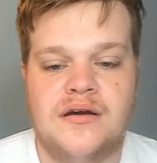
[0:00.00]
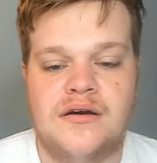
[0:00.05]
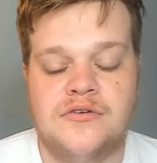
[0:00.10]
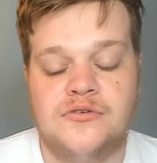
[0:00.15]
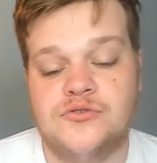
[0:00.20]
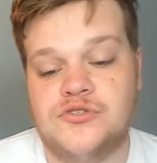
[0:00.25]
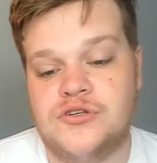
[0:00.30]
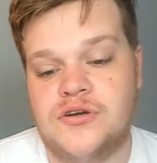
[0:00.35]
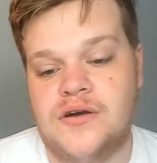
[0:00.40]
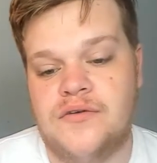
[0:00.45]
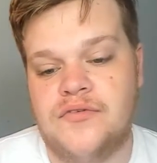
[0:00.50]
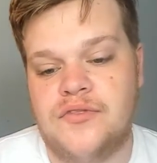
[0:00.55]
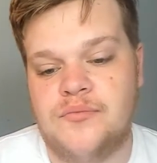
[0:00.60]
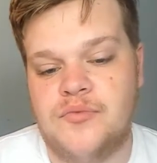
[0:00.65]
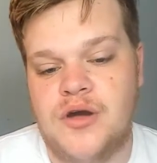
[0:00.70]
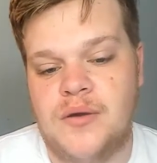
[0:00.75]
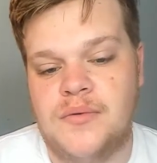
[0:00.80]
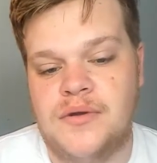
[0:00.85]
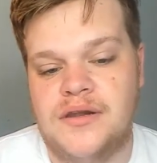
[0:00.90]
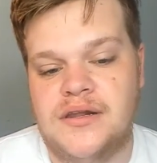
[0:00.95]
I also cover the
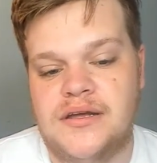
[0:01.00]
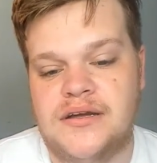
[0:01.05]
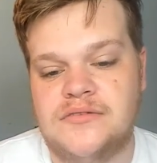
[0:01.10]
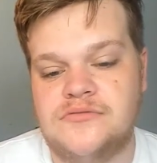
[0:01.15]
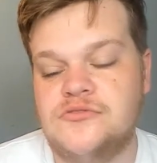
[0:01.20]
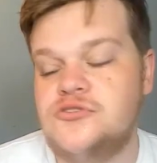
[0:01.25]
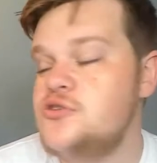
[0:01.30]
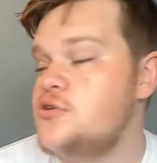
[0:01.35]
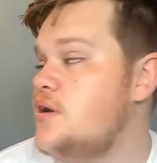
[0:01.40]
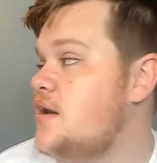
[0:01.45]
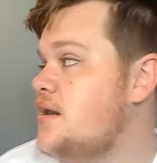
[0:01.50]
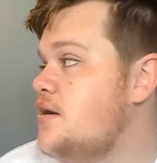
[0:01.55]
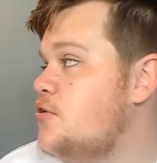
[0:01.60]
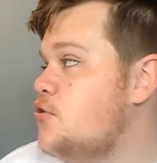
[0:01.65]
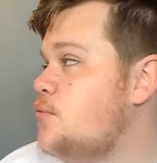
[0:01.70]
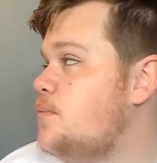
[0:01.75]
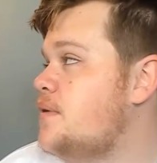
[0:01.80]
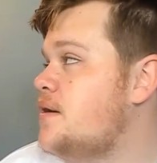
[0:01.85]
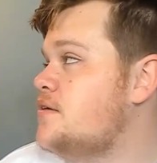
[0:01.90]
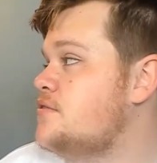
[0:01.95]
Premier League. I'll do a
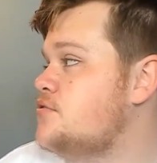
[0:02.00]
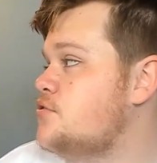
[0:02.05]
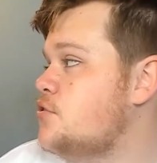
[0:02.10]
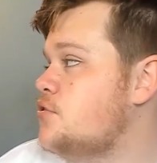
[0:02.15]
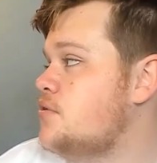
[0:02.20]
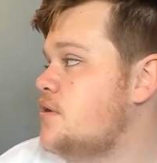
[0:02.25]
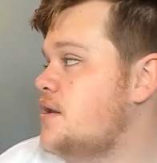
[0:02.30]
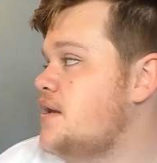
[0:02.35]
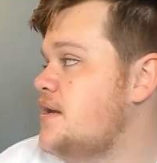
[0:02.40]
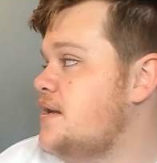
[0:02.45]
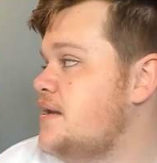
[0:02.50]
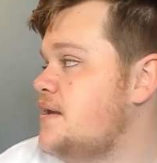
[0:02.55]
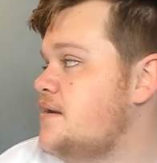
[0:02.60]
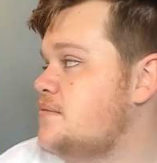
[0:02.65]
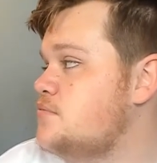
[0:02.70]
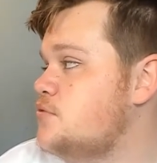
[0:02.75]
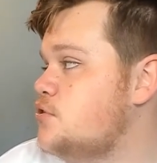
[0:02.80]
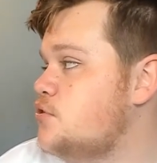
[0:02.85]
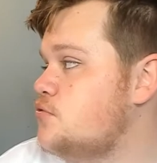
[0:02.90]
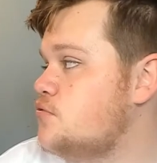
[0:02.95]
little bit of non-league.
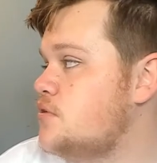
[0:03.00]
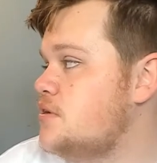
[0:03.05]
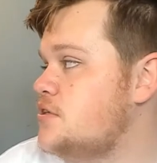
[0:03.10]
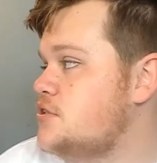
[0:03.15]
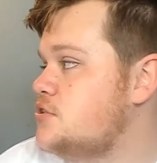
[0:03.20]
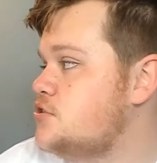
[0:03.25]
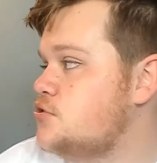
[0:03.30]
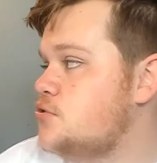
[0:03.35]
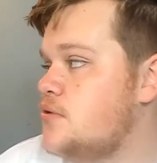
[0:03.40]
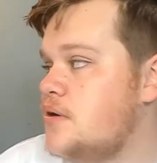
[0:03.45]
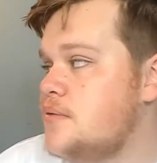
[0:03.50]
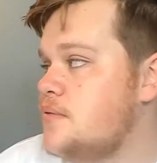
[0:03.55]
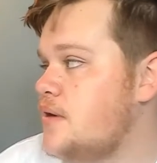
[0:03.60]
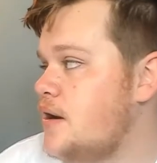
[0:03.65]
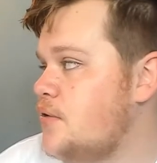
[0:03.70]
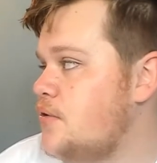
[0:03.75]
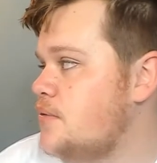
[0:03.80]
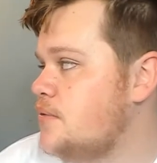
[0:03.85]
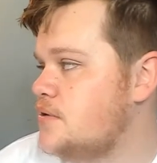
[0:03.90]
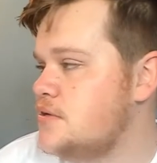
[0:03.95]
I'm not really sure
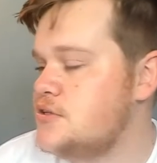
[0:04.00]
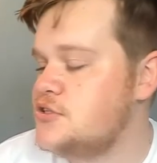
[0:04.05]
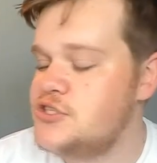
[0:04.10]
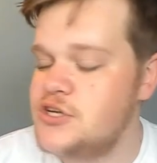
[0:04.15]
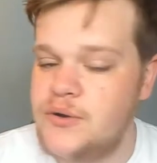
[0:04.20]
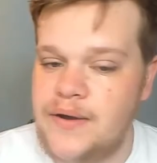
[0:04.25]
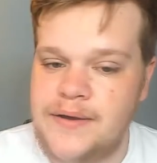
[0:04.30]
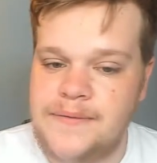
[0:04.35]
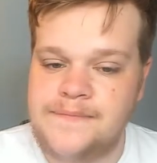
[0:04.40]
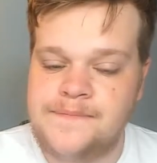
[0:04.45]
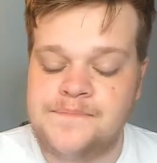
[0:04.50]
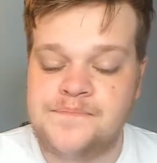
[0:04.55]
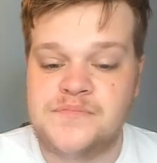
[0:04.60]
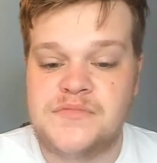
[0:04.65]
how I'm going to do it.